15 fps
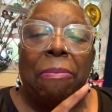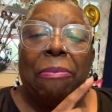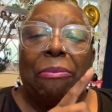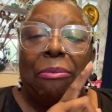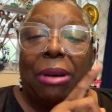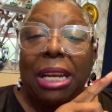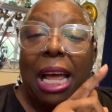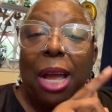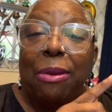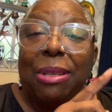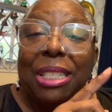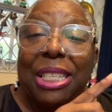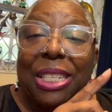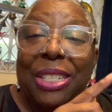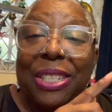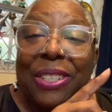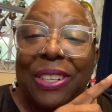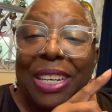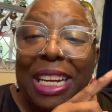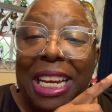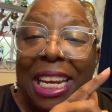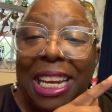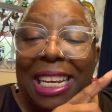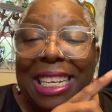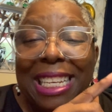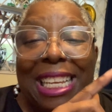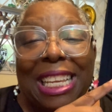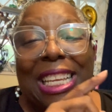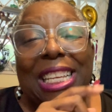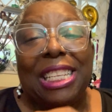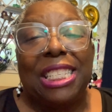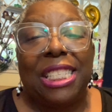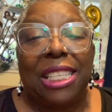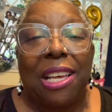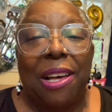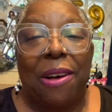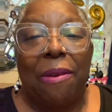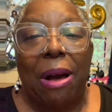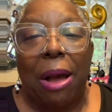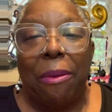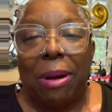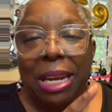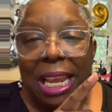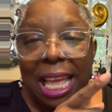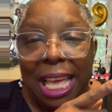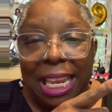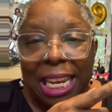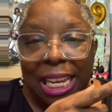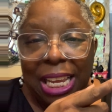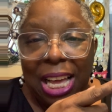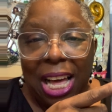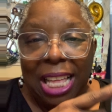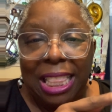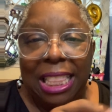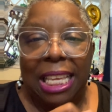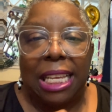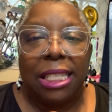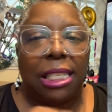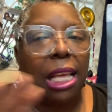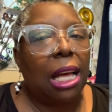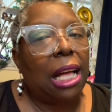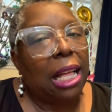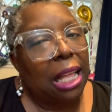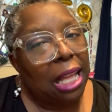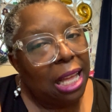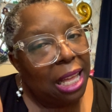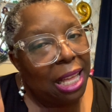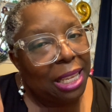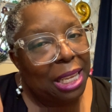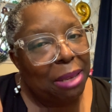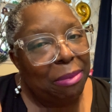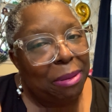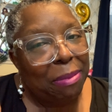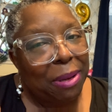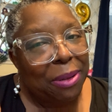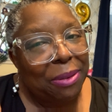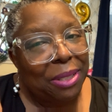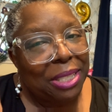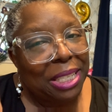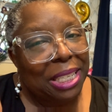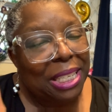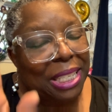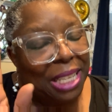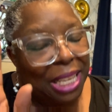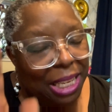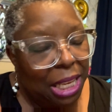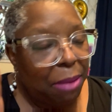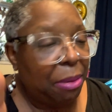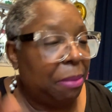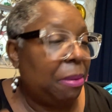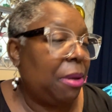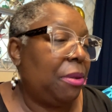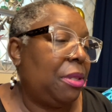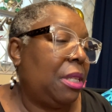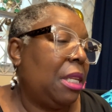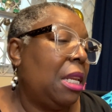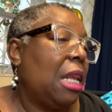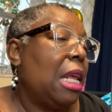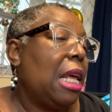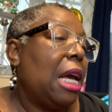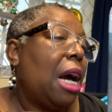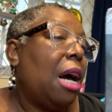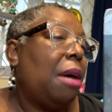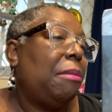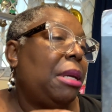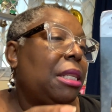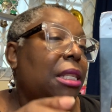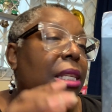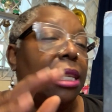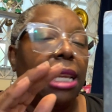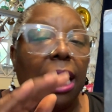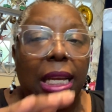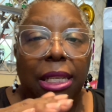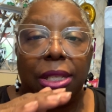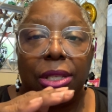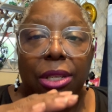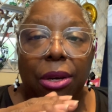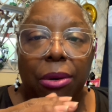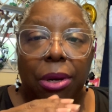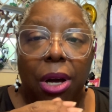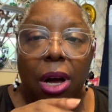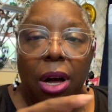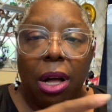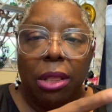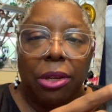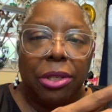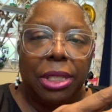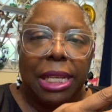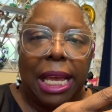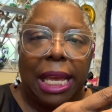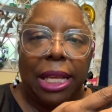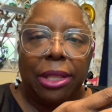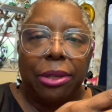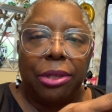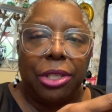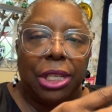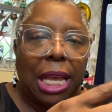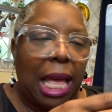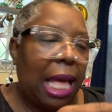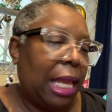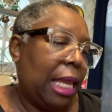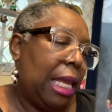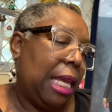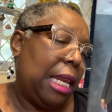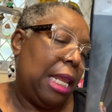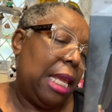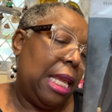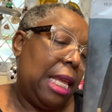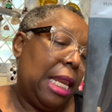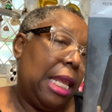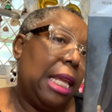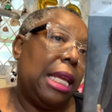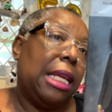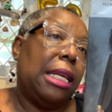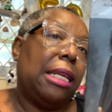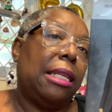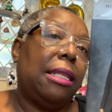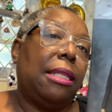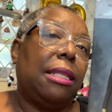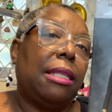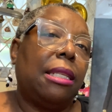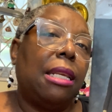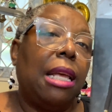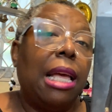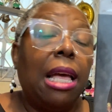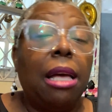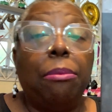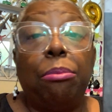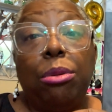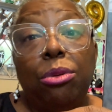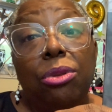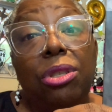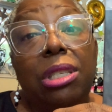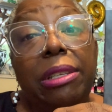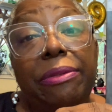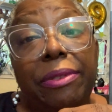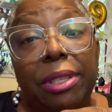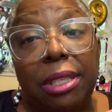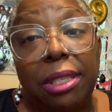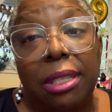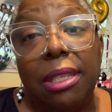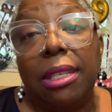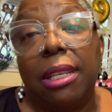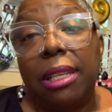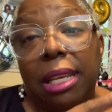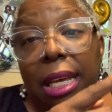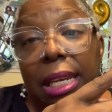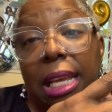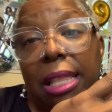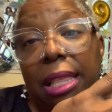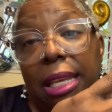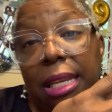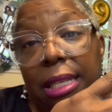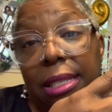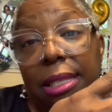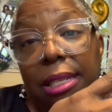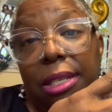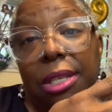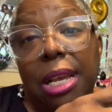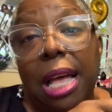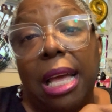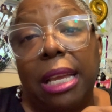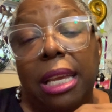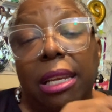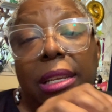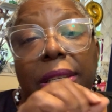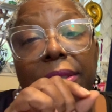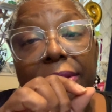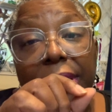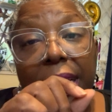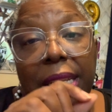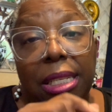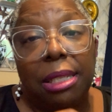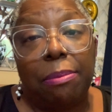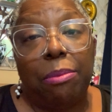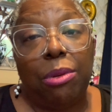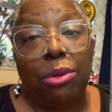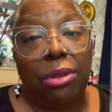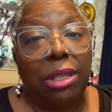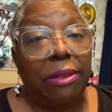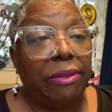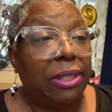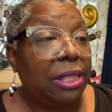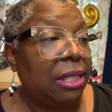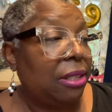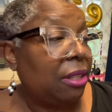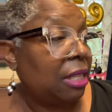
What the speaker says: but I was intrigued, so I went ahead and got this. I'll keep you posted. I'll keep you posted. It's a nice no collar tailored jacket. It is plus difficile, and I think it's the jacket. It's plus difficile.